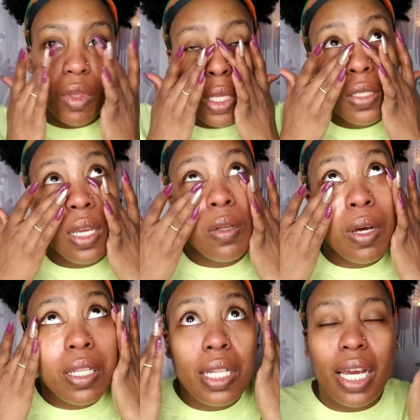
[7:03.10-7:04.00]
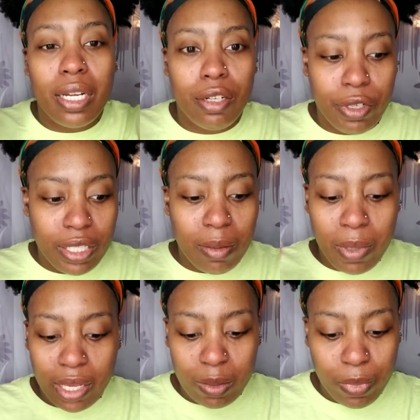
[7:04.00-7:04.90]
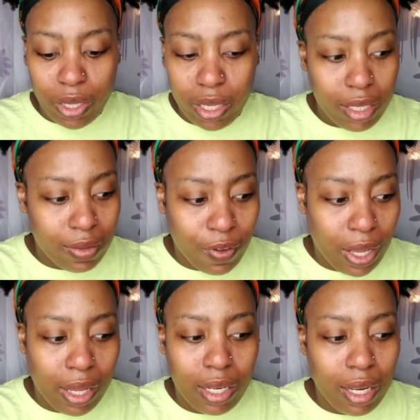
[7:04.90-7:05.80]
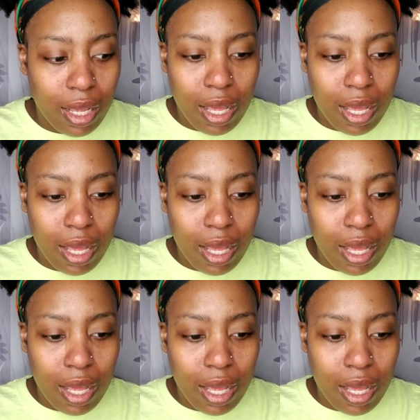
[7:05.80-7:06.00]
So I know I look like a greasy mess, but it's fine.